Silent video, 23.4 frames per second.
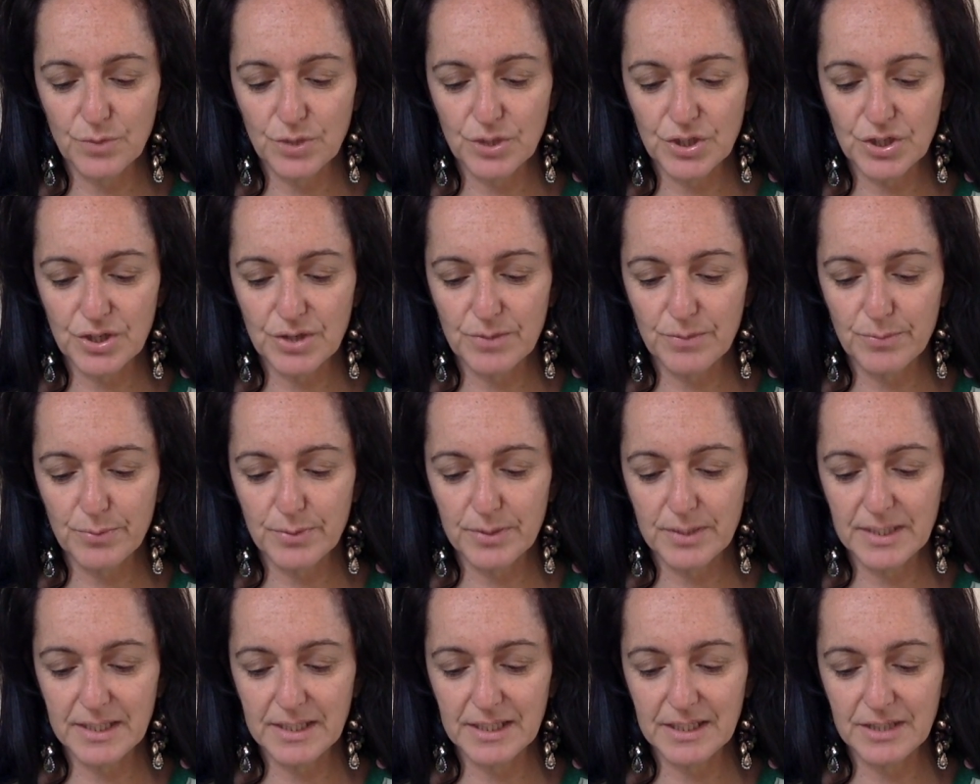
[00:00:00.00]
which
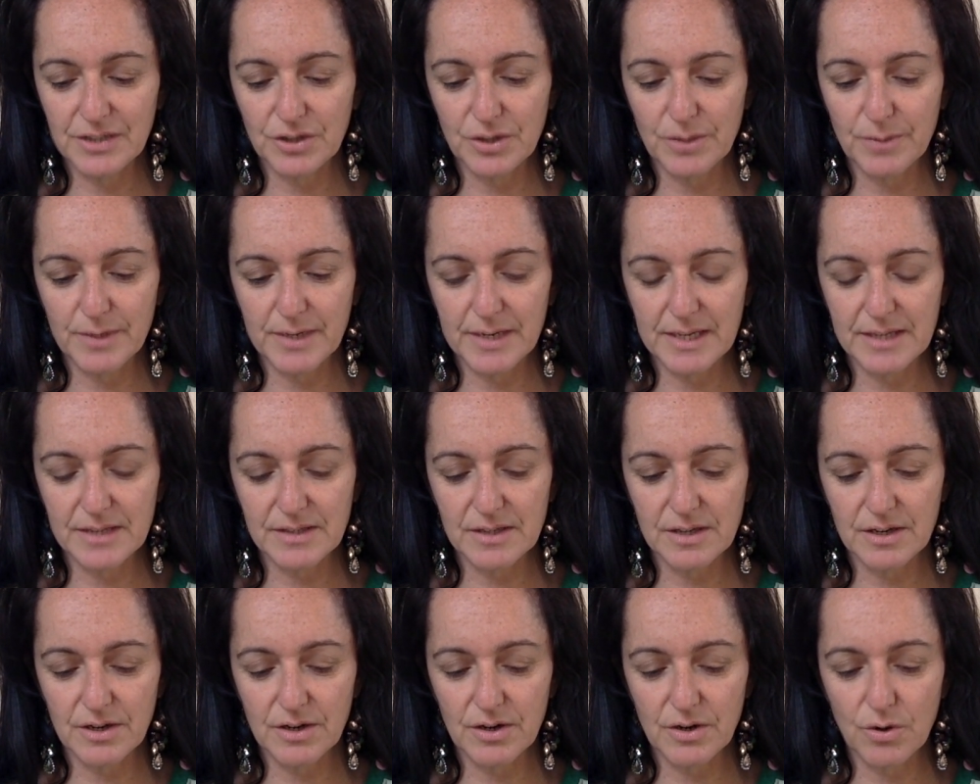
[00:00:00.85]
completely dominates
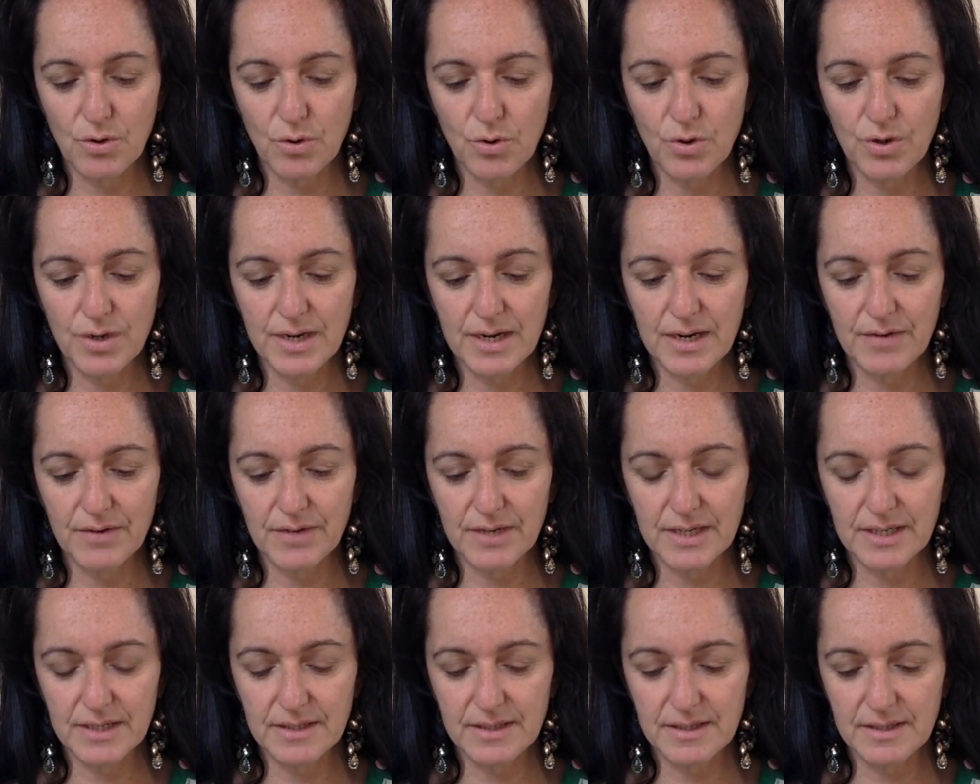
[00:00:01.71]
our
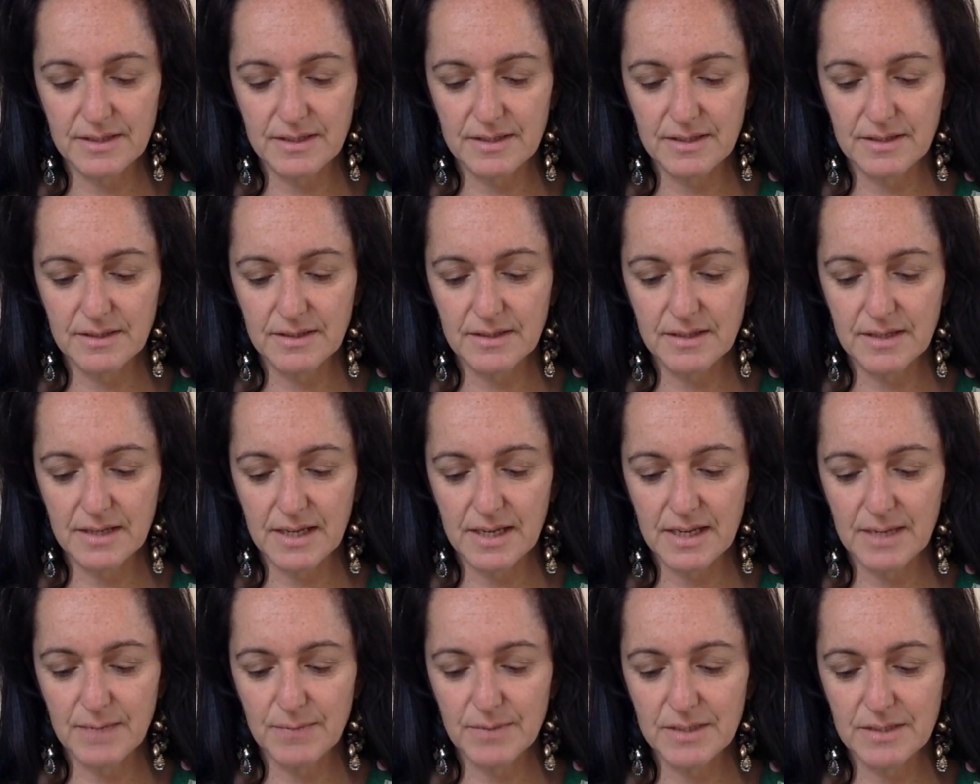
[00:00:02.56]
ordinary existence and
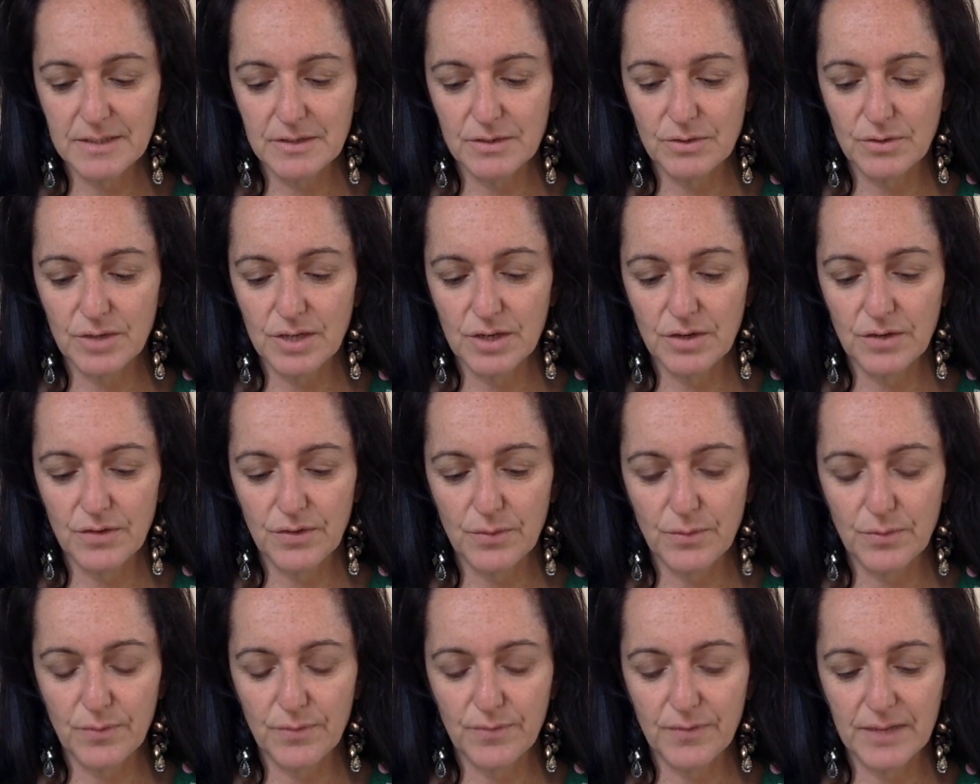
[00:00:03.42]
keeps us looking on
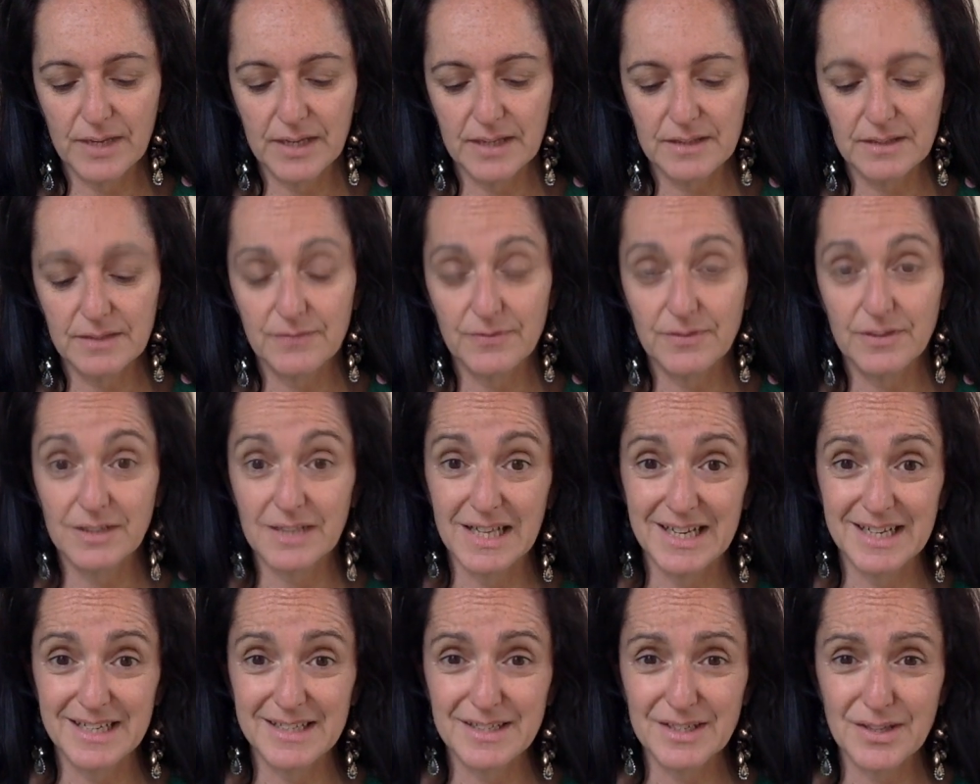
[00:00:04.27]
the reflective
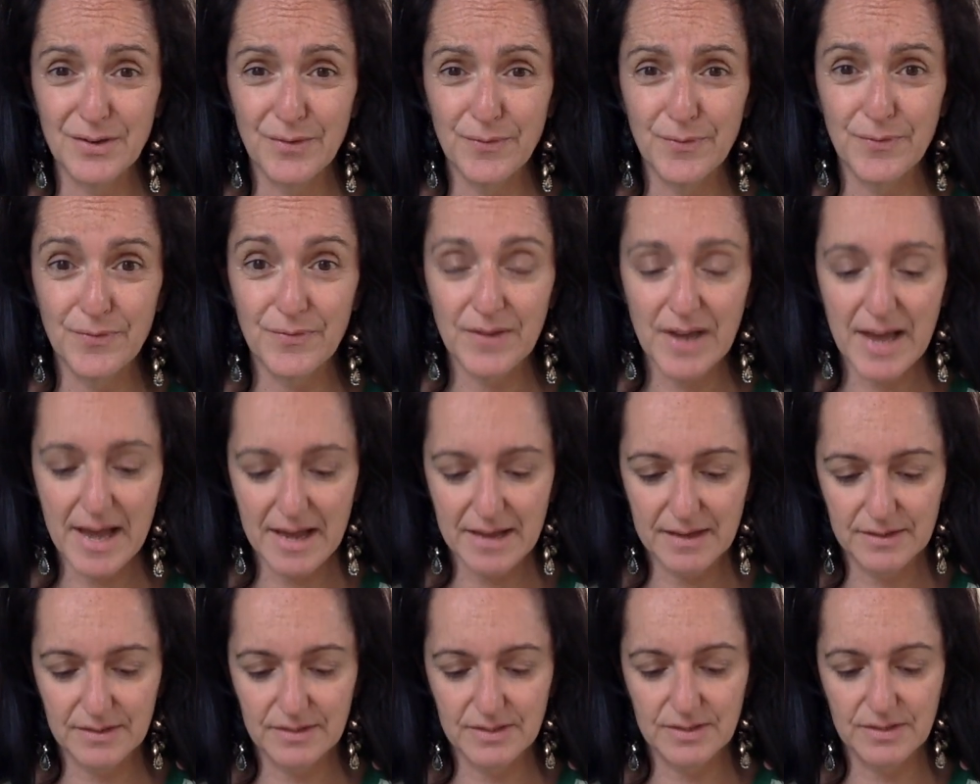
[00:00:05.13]
glass of
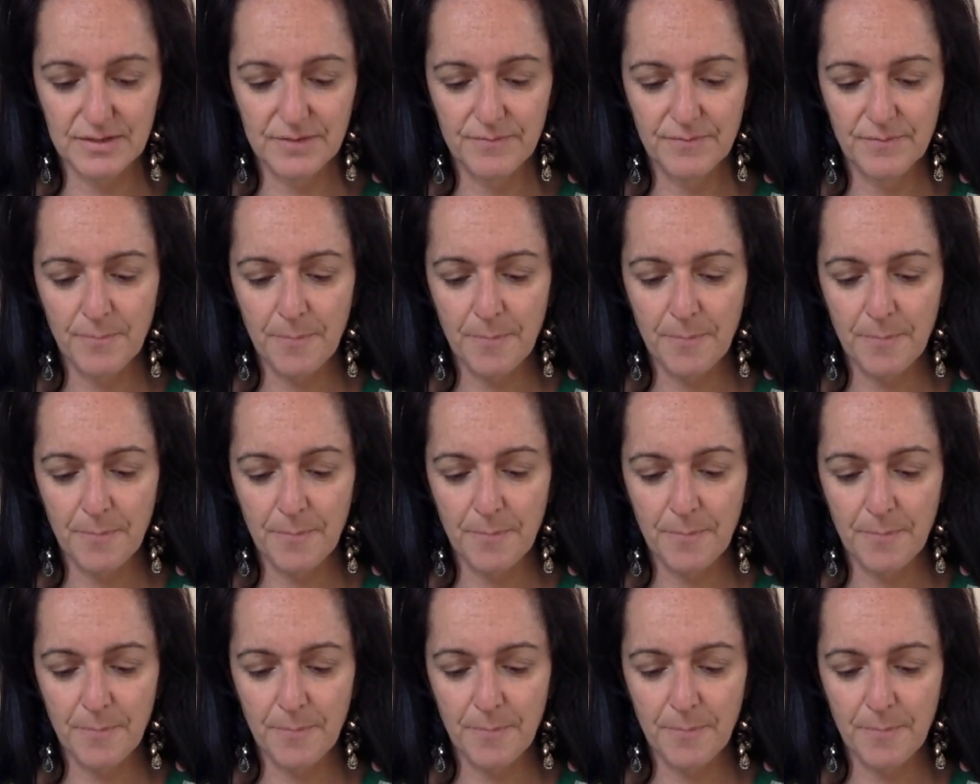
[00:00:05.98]
facts.